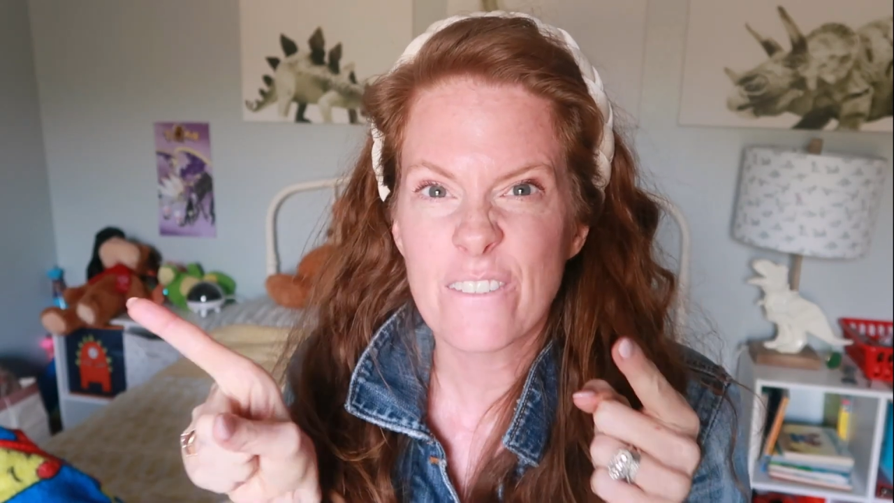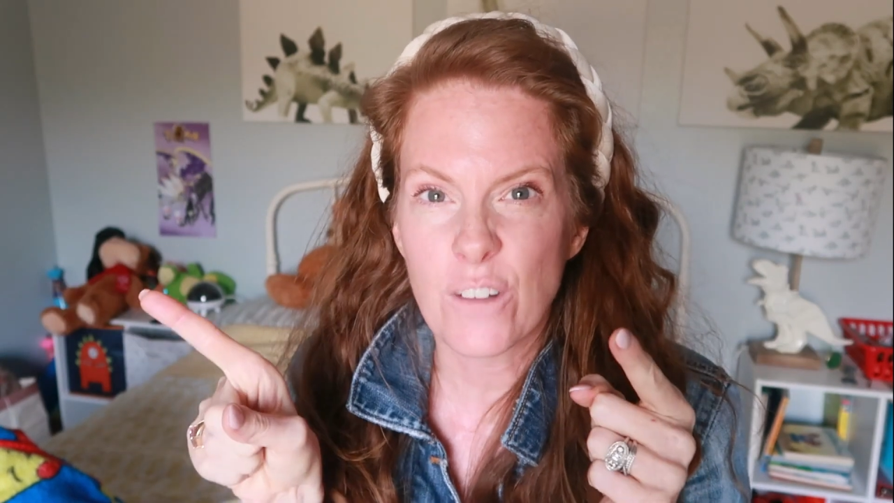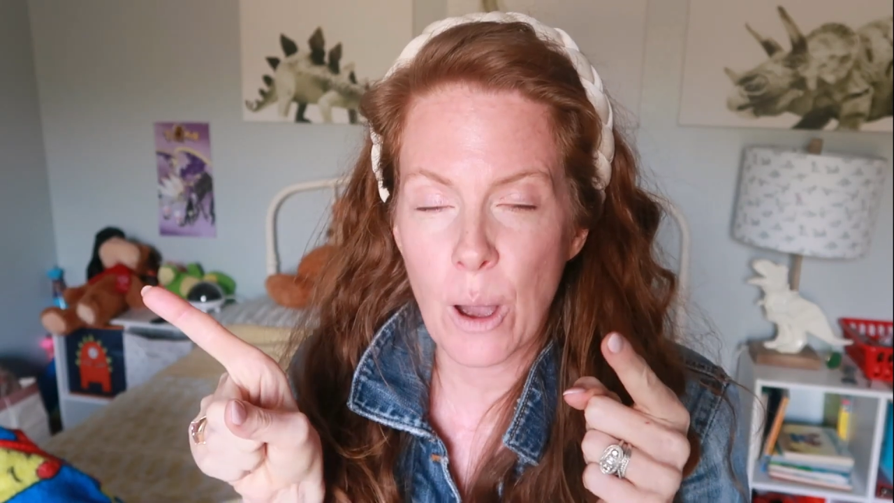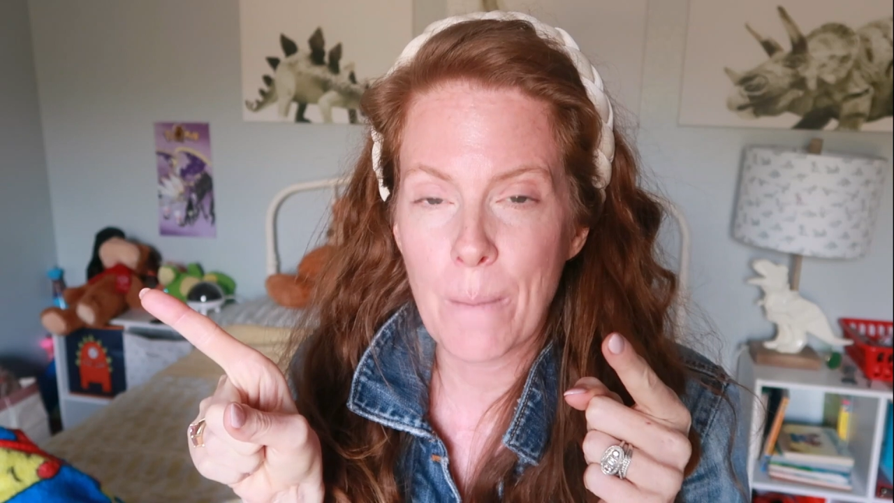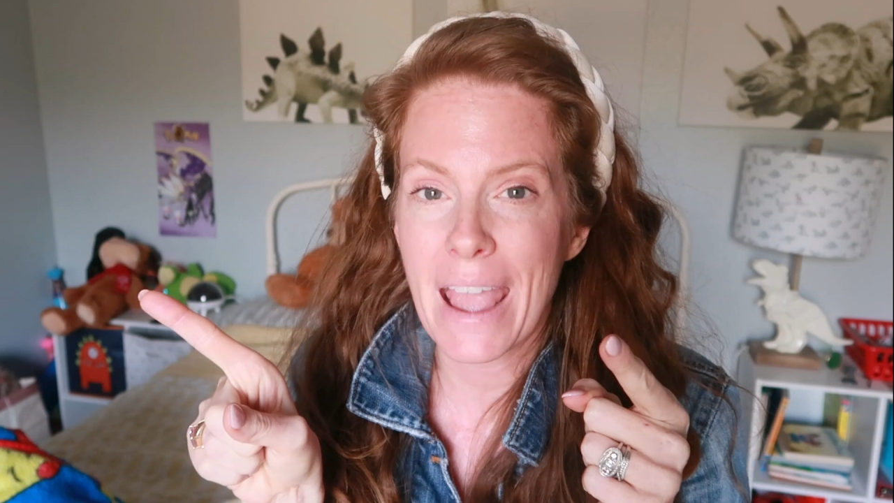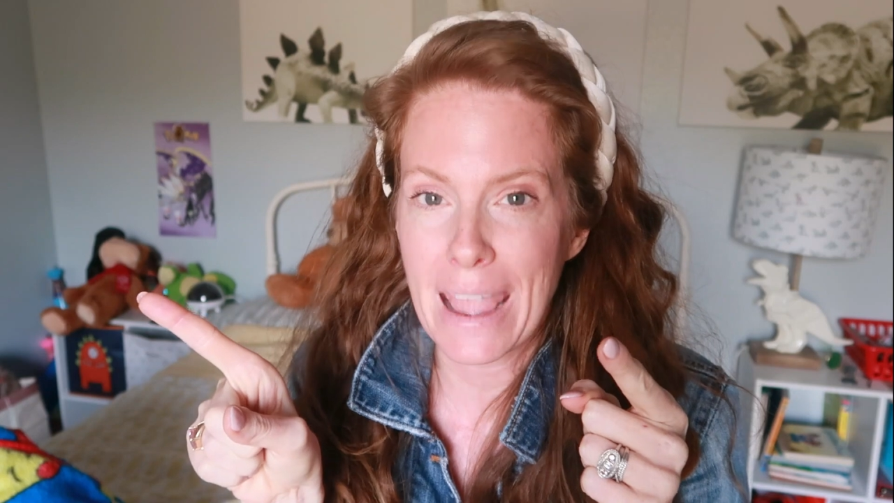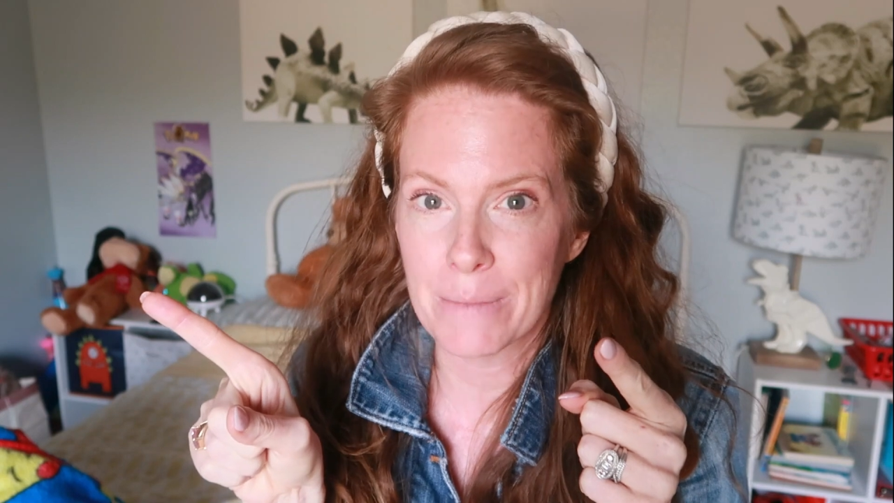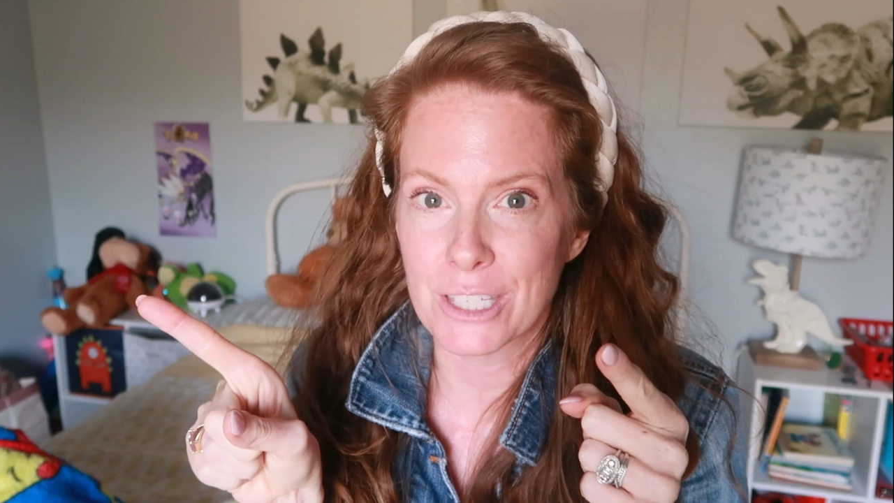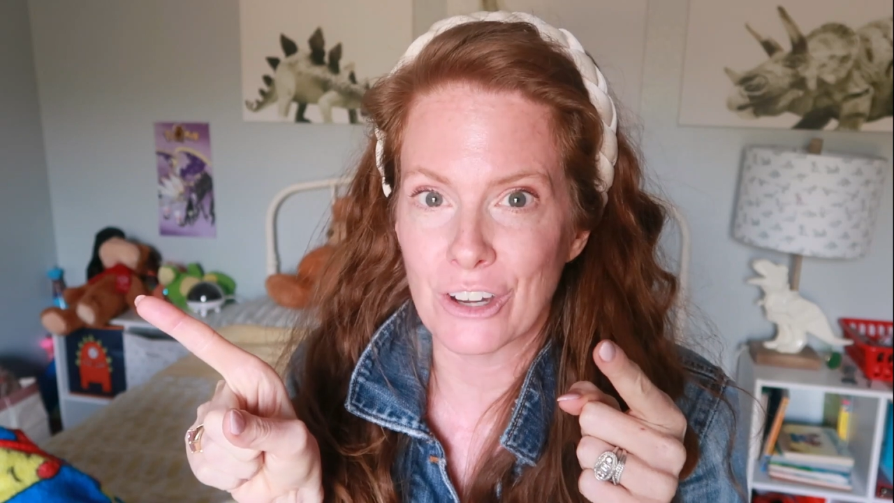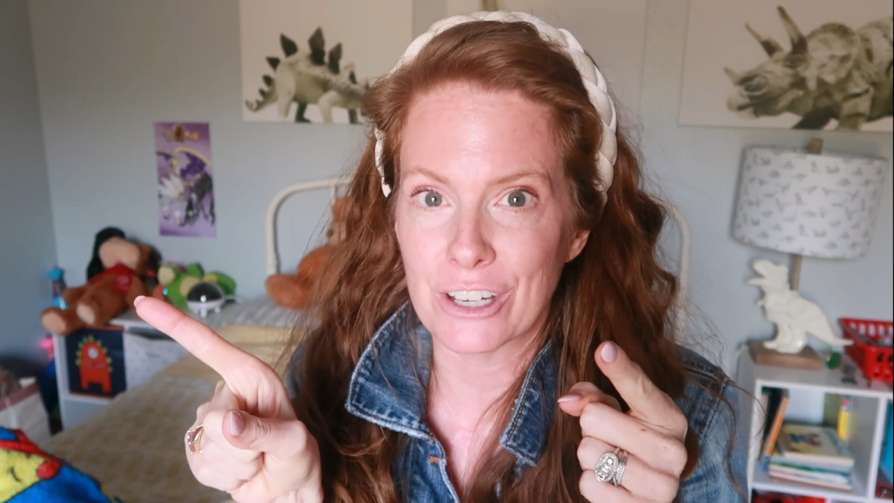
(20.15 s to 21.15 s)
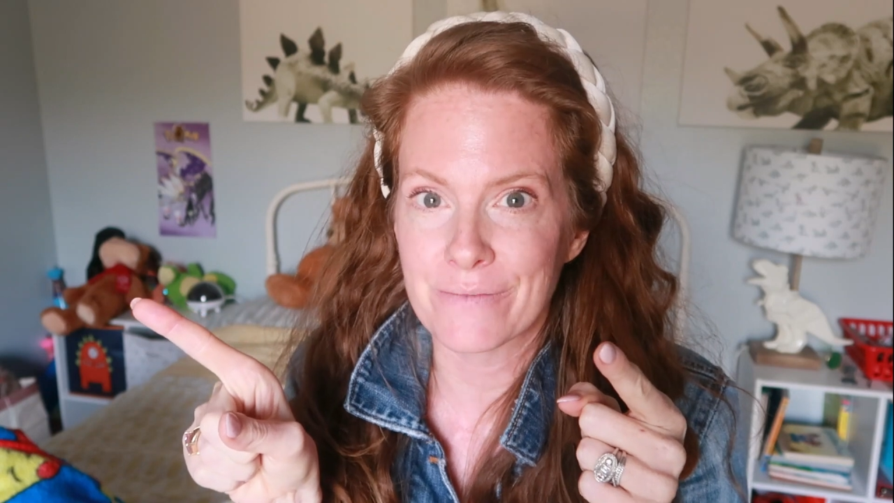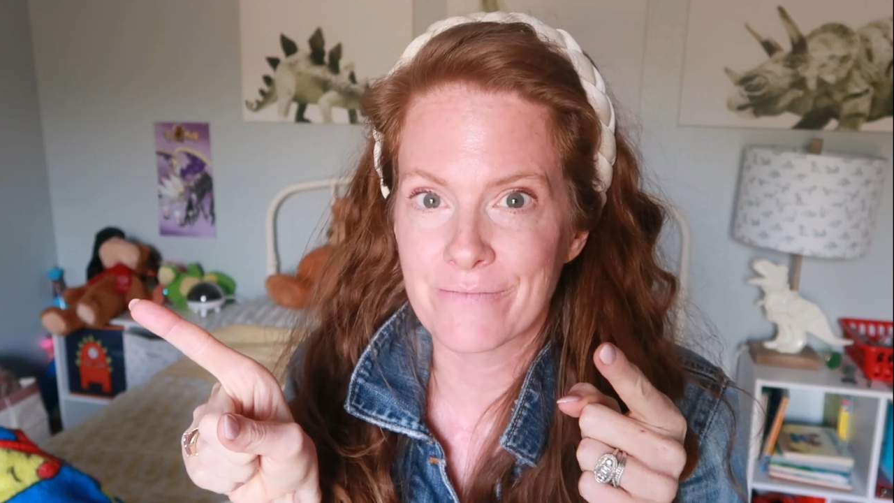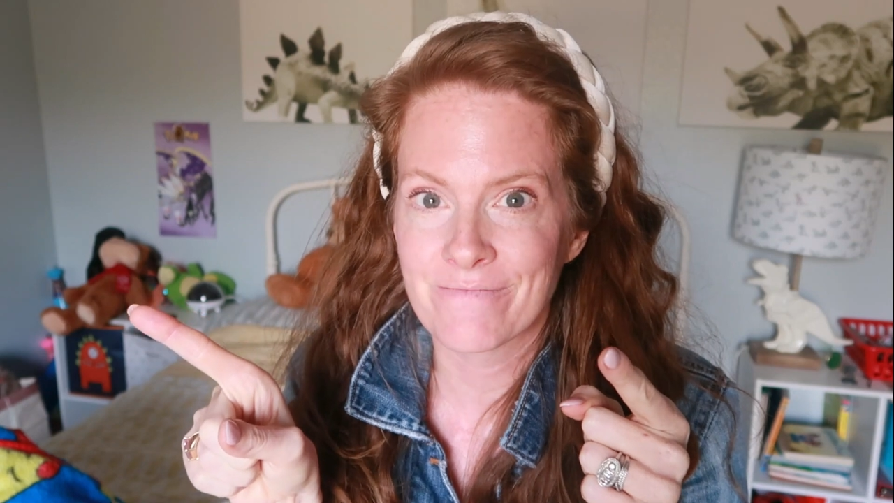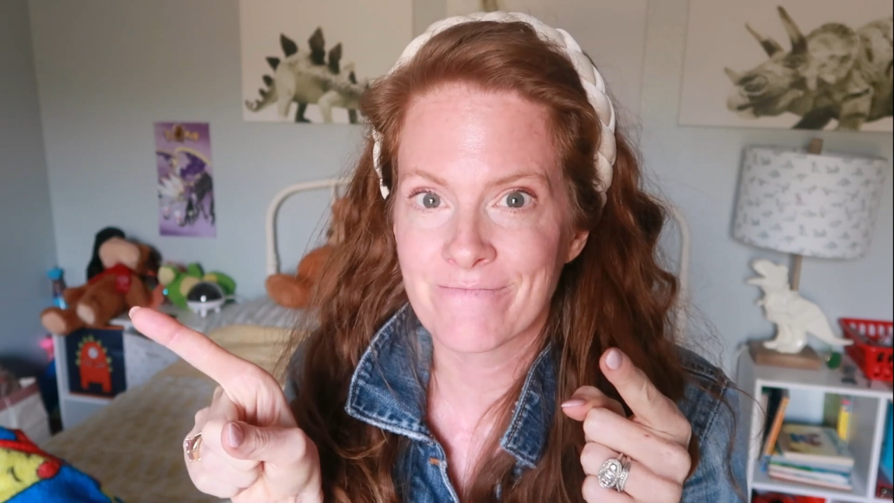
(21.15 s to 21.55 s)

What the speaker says: from Amazon.